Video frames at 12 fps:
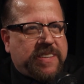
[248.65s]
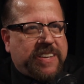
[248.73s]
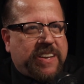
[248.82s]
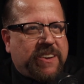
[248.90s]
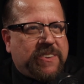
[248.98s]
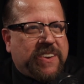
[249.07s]

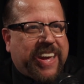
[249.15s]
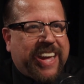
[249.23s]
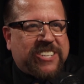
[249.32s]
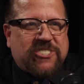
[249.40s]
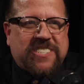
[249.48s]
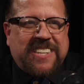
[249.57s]
You
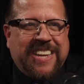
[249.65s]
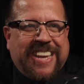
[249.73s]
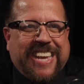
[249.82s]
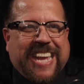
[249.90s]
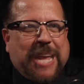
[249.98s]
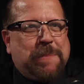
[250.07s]
can't just
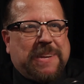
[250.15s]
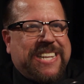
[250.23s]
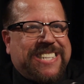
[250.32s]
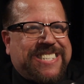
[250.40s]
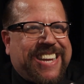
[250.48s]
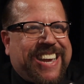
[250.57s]
keep it
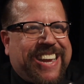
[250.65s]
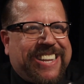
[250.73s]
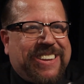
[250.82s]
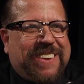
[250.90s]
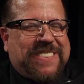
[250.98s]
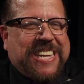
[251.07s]
inside.
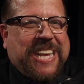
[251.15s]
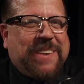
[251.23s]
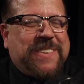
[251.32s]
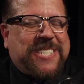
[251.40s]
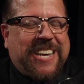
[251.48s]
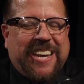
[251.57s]
You have to
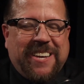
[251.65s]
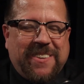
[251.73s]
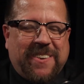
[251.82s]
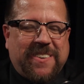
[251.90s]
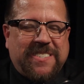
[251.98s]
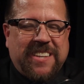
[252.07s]
give it to
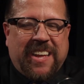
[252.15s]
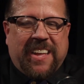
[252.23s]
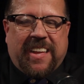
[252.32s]
others.